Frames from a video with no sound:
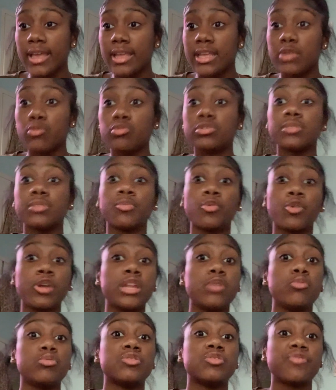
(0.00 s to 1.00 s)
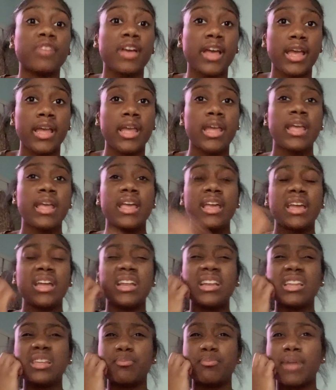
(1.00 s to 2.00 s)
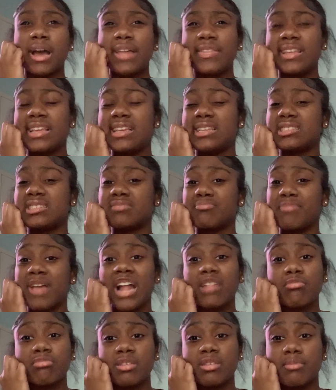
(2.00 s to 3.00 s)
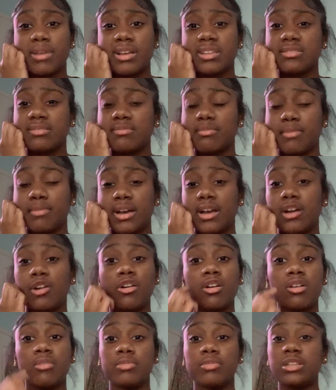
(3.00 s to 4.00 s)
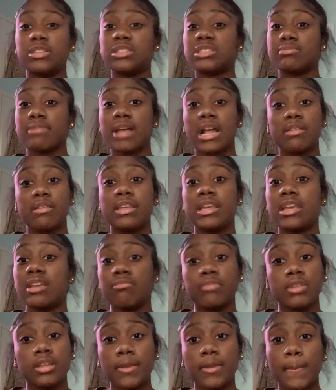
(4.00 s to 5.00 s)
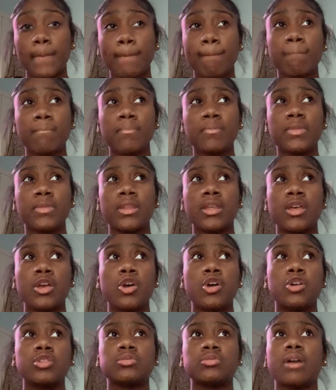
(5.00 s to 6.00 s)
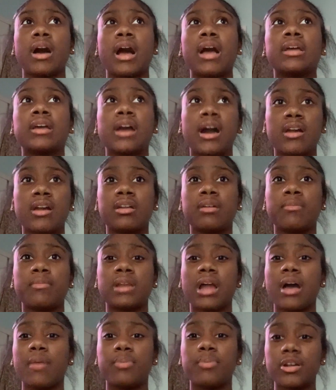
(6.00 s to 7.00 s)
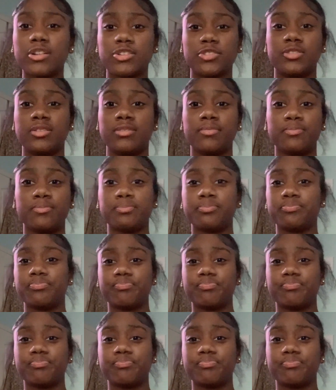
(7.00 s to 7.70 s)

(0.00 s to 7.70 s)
He was a boy and he was fat, and he I think he smacked me in my my arm. He smacked. He hit me. So I got up and I punched him.